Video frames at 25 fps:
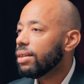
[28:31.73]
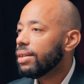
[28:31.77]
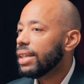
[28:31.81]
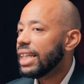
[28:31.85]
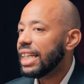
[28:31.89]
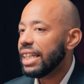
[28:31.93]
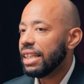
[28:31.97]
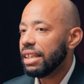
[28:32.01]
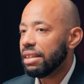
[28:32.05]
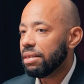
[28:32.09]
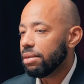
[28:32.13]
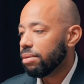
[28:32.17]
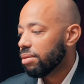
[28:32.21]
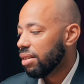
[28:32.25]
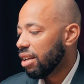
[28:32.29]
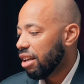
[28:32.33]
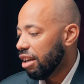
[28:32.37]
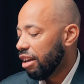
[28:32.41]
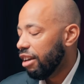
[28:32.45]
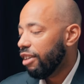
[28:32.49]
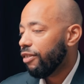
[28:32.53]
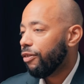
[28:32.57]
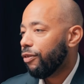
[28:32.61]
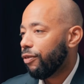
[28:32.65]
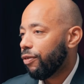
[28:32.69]
And
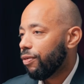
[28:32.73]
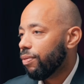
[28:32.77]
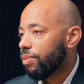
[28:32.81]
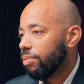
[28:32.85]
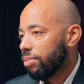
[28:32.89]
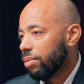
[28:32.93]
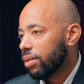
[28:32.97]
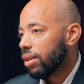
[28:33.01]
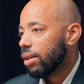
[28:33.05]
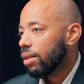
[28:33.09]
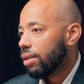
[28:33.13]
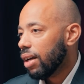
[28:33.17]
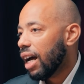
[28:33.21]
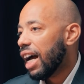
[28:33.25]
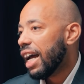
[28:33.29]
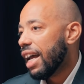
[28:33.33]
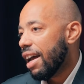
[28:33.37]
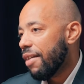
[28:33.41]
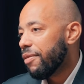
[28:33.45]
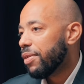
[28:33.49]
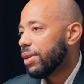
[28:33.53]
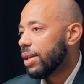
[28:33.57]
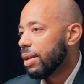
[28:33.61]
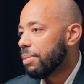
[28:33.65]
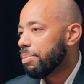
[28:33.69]
if I
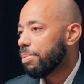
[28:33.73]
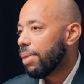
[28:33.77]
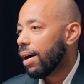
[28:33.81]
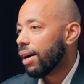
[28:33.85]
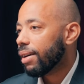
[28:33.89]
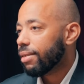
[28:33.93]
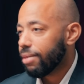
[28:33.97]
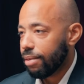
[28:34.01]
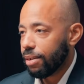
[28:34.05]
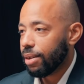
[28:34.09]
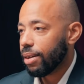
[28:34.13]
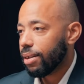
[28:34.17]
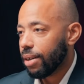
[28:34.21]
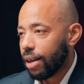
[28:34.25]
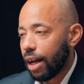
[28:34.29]
have an impact,